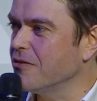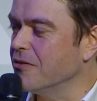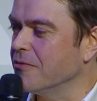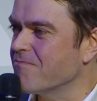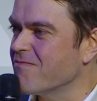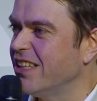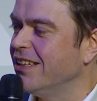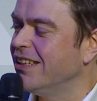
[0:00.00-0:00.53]

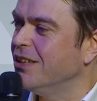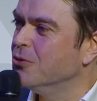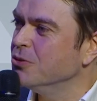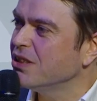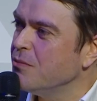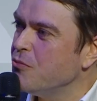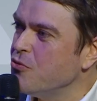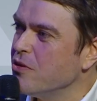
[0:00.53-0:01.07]
and which
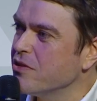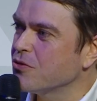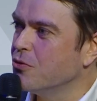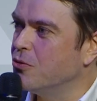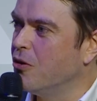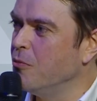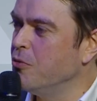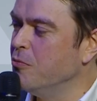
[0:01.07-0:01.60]
tends
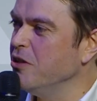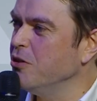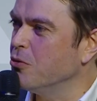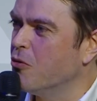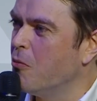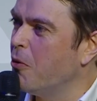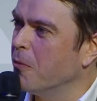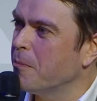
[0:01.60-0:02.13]
to
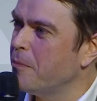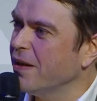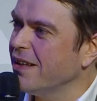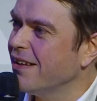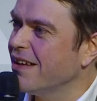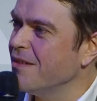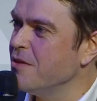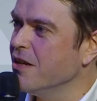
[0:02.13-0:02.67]

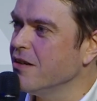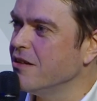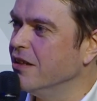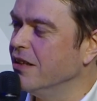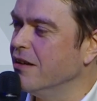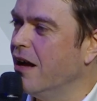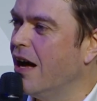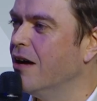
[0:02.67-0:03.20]
contribute
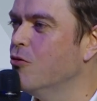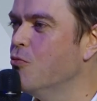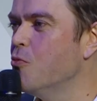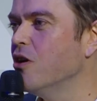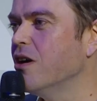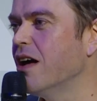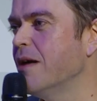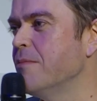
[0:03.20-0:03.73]

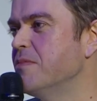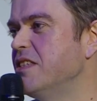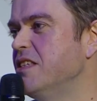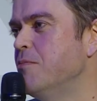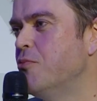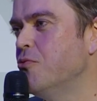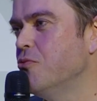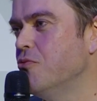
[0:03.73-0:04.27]
to the fact
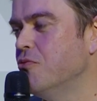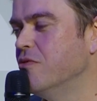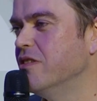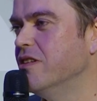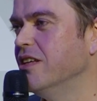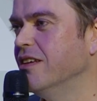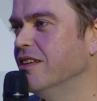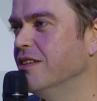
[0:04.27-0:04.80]
that the greater
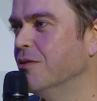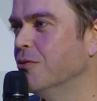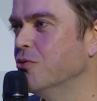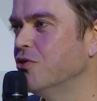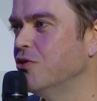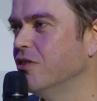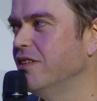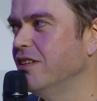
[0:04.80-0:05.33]
public doesn't
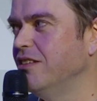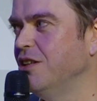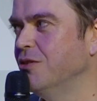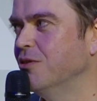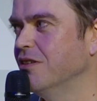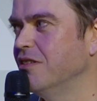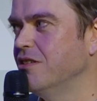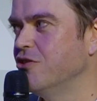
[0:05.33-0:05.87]
really
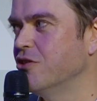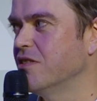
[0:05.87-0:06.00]
understand